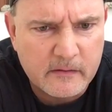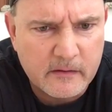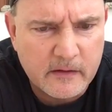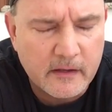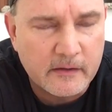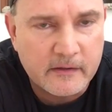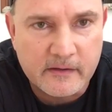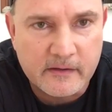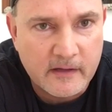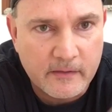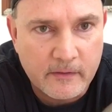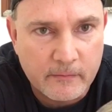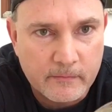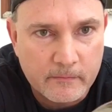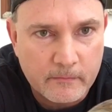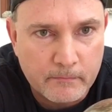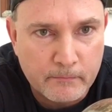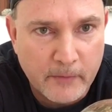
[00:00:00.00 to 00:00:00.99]
yeah, have
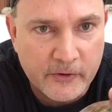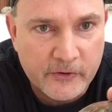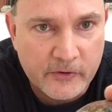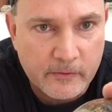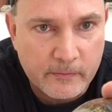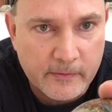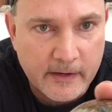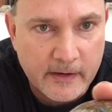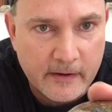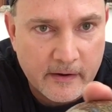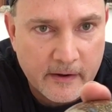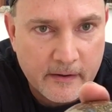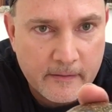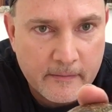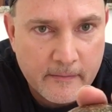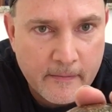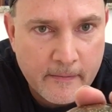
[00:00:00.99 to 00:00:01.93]
much of the red in it.